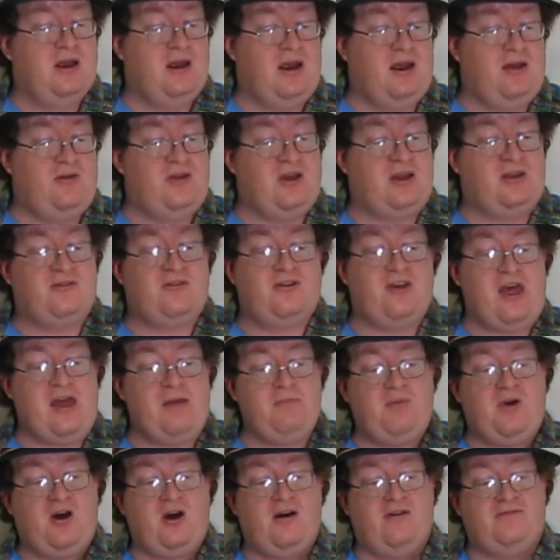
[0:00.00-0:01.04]
and then
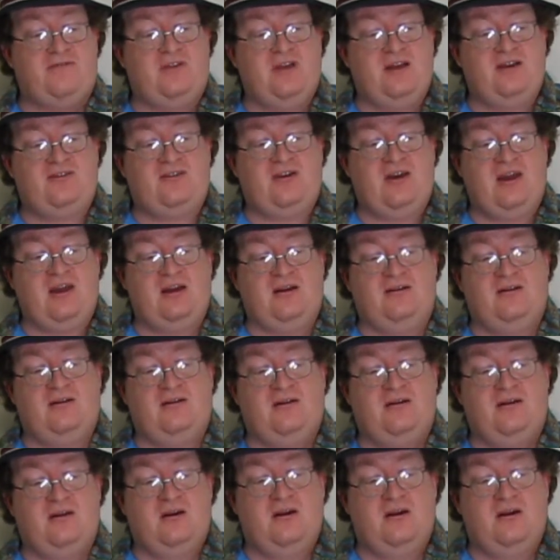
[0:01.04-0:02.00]
tape off this end.